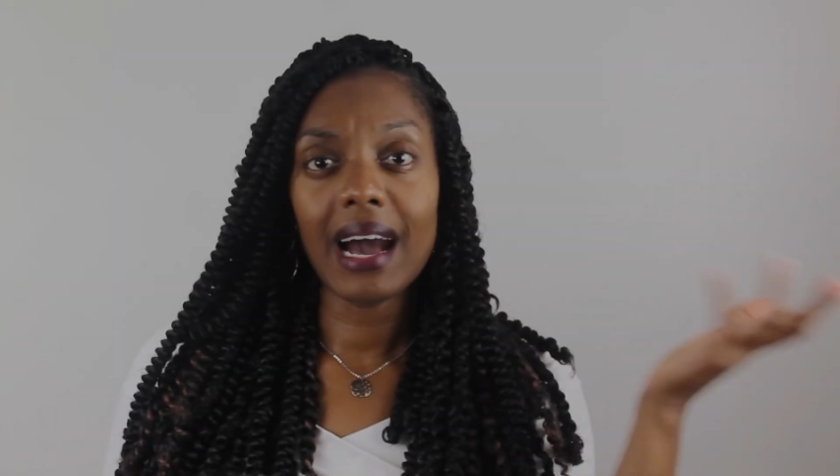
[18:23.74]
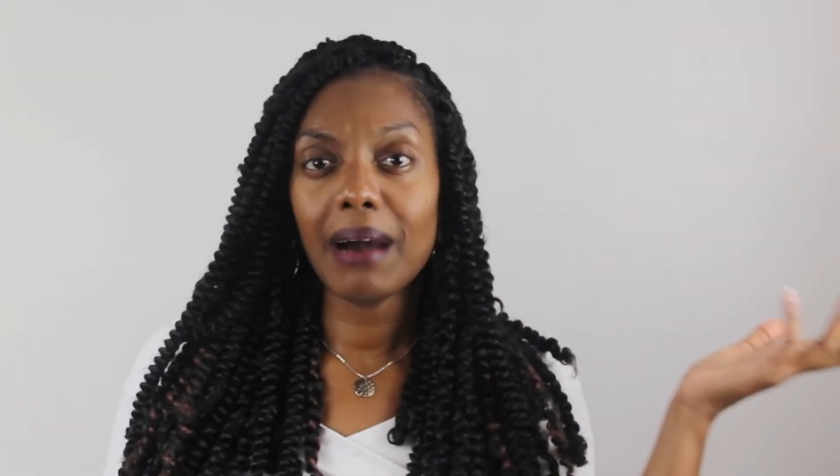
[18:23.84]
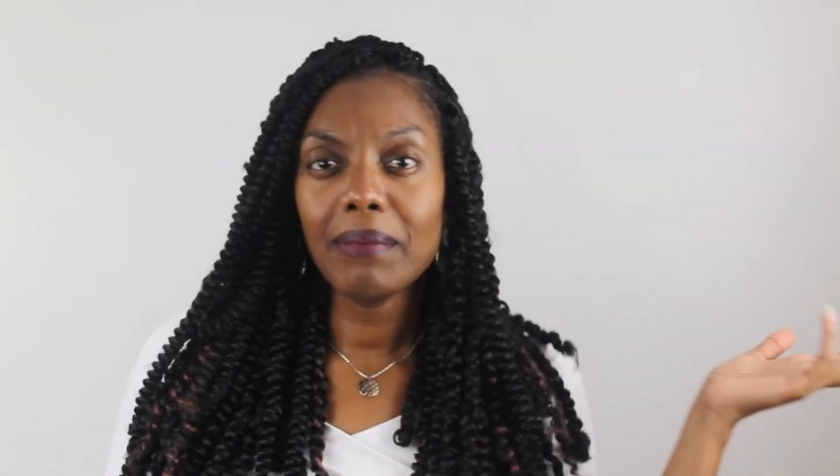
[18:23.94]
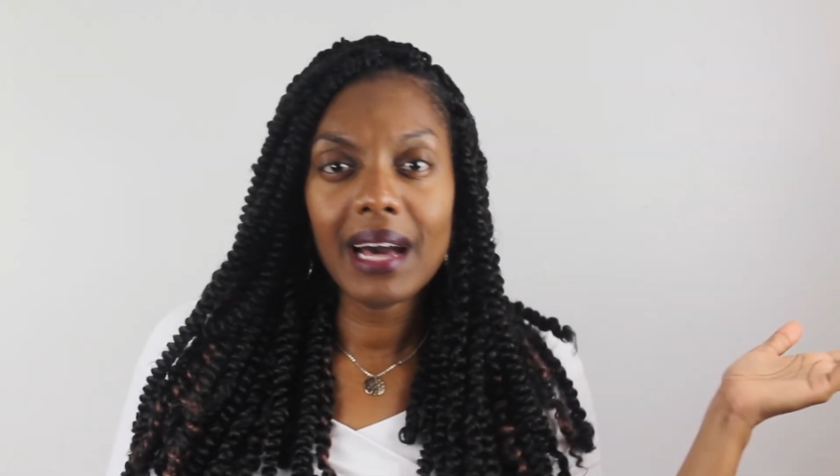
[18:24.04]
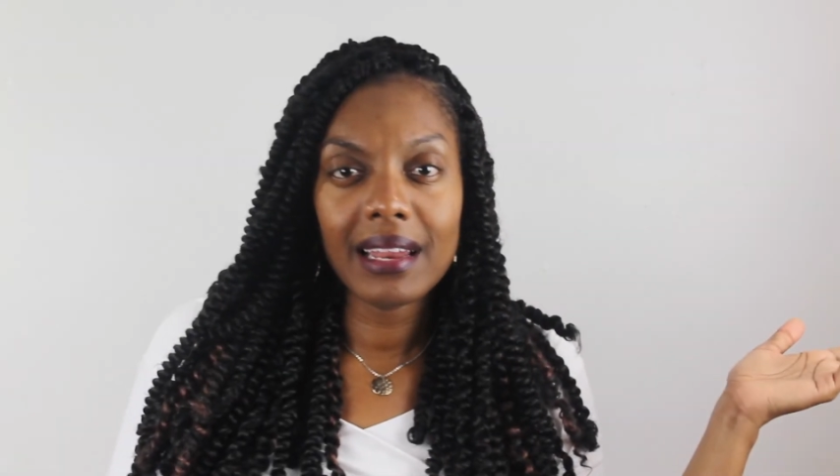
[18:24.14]

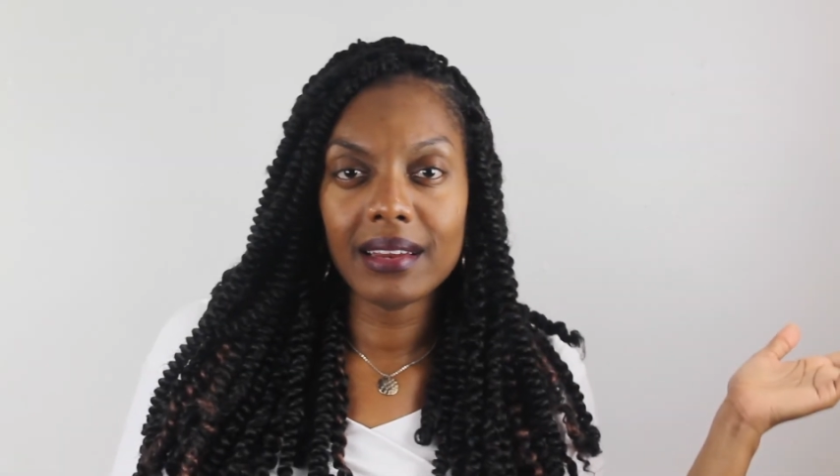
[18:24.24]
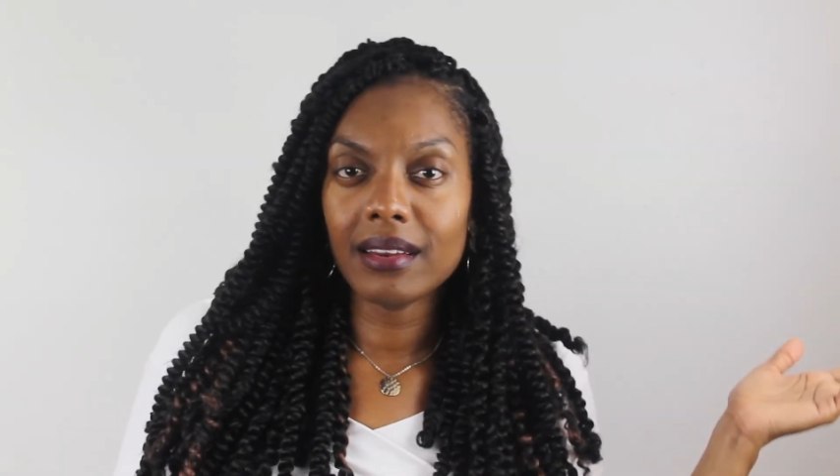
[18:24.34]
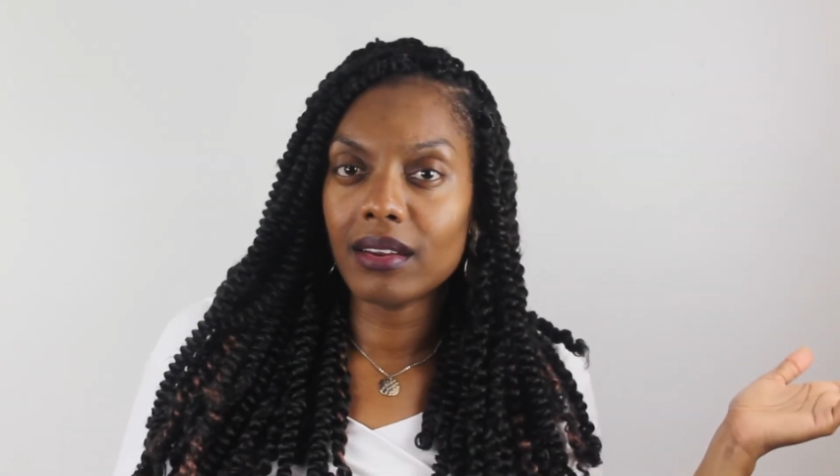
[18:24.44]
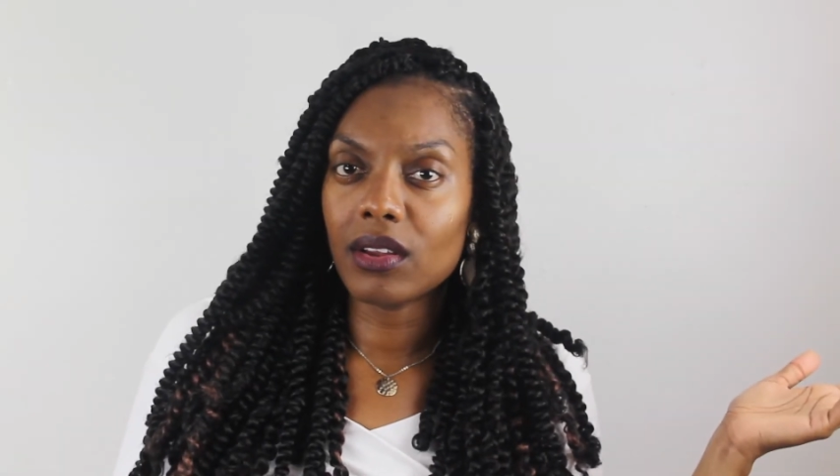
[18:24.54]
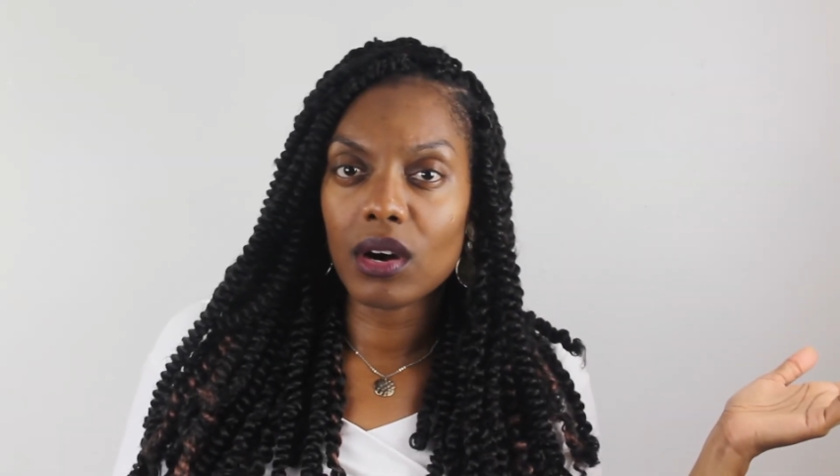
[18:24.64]
I'm not in
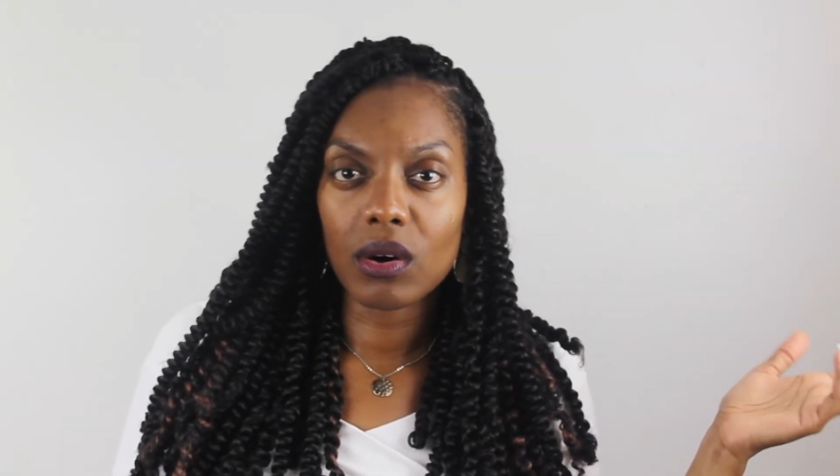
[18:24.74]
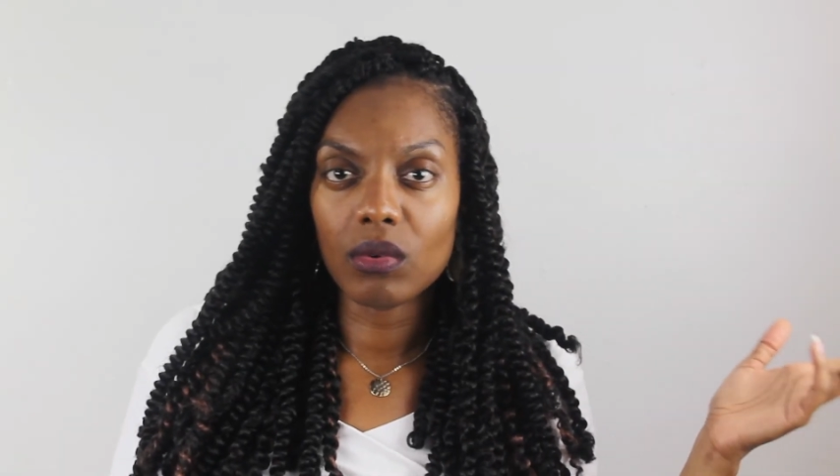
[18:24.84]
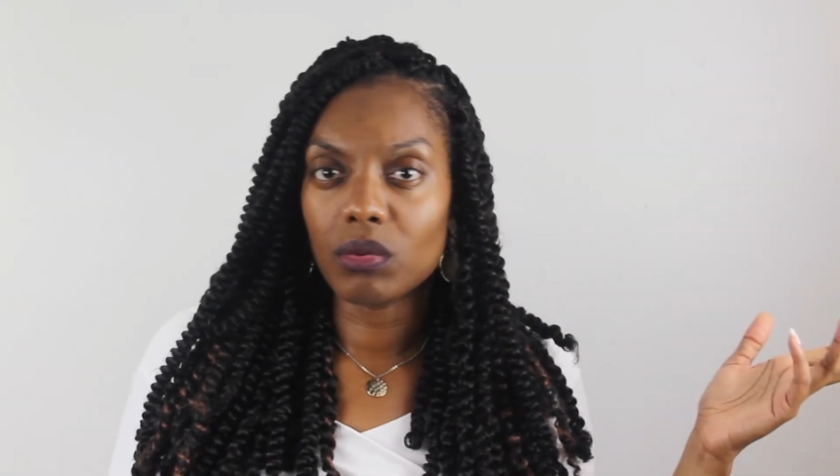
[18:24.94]
the know